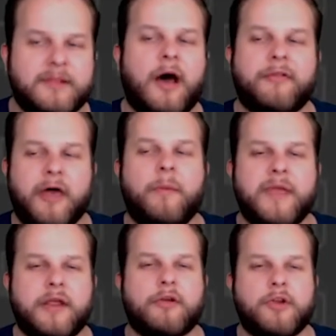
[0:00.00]
"No, they'll
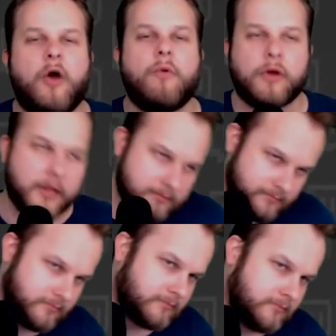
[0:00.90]
be here. Don't worry.
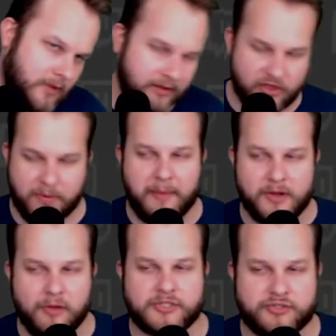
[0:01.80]
Like, they probably
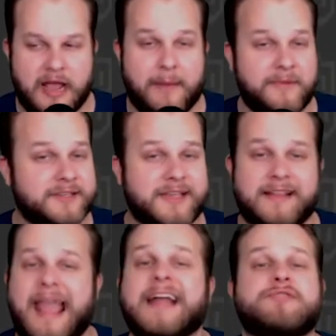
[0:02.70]
know it's a trap." And he's
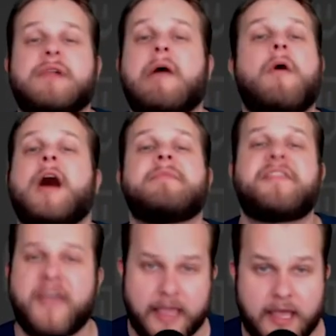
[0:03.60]
like, "That's what I want him to
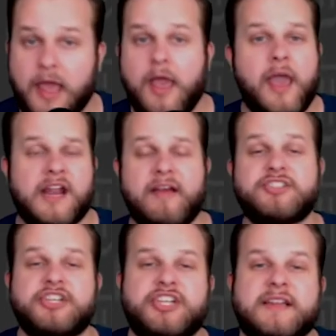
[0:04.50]
think." And
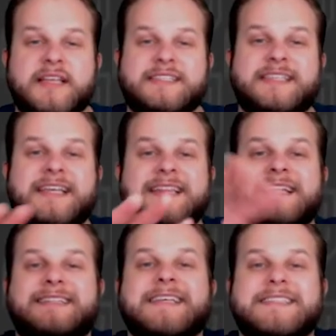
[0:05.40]
eventually, chat, they see in
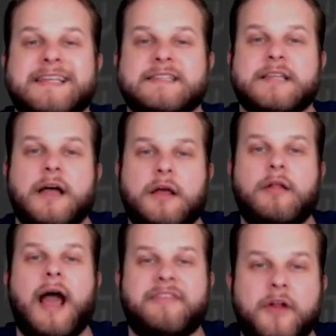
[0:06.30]
the distance
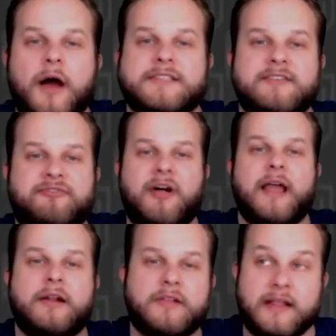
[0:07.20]
Goliath and Hudson
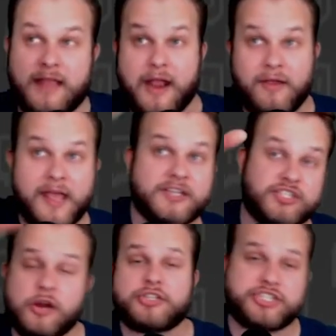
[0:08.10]
flying in. And like, "There he is.
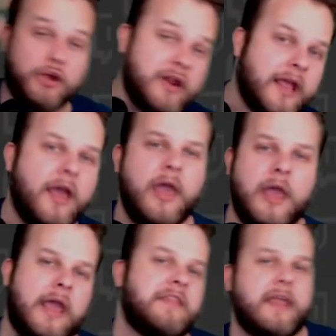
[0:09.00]
Start shooting."
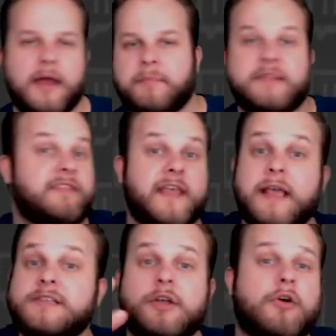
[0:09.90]
And they come. But the
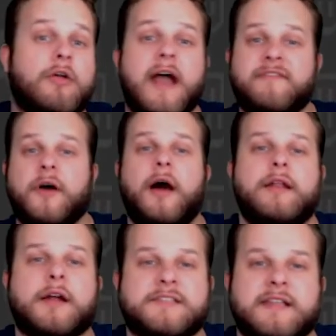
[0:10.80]
thing is, though, Goliath
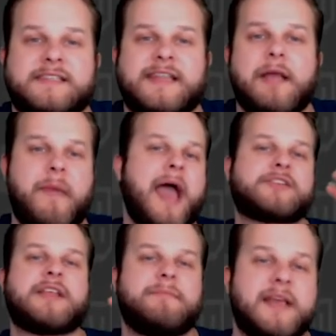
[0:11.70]
and Hudson, they stay back,
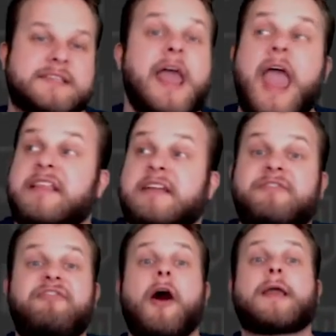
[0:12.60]
so they miss. And then
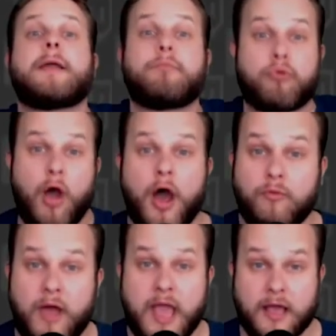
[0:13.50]
fucking
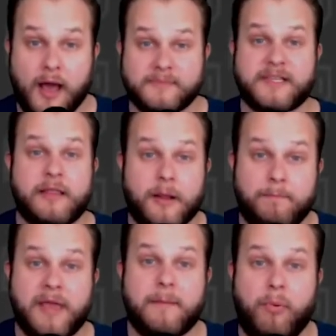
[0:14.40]
Broadway comes in there.
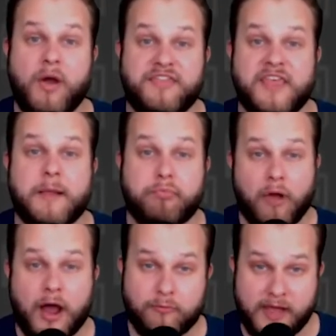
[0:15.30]
Big boy thick
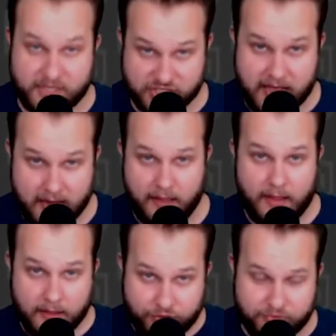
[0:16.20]
Broadway, chat.
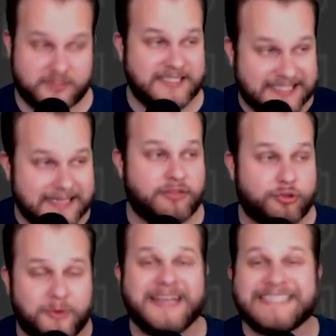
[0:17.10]

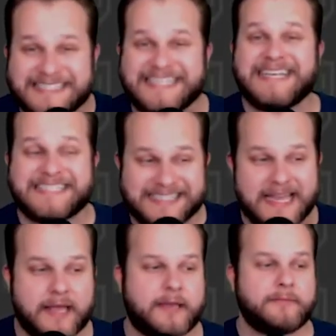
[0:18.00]
3 C's
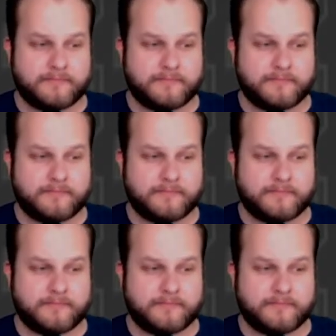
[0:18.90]
thick.